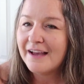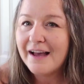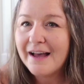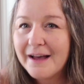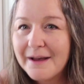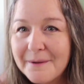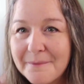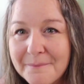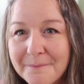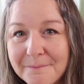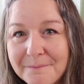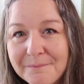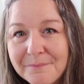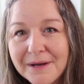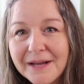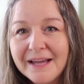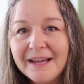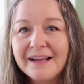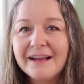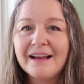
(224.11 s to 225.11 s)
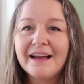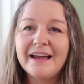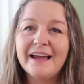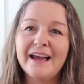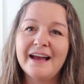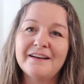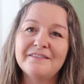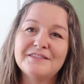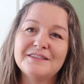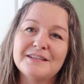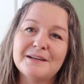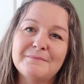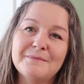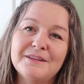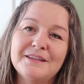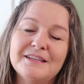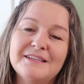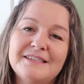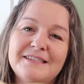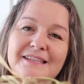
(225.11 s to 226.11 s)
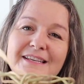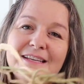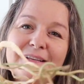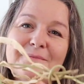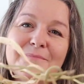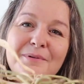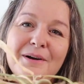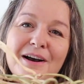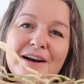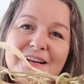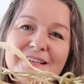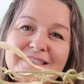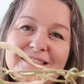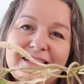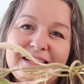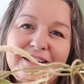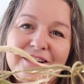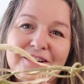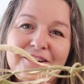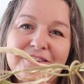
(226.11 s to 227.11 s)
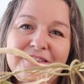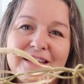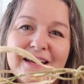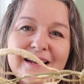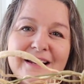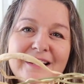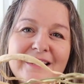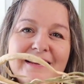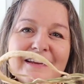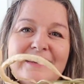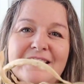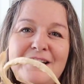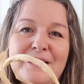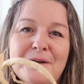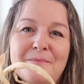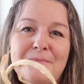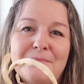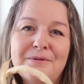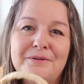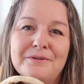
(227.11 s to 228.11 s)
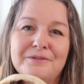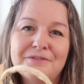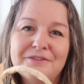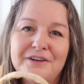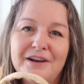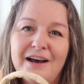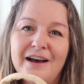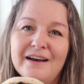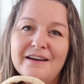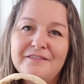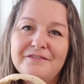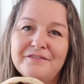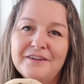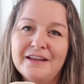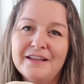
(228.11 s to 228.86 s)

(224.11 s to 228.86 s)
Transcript: But I have some of the seed pods here that I pulled off,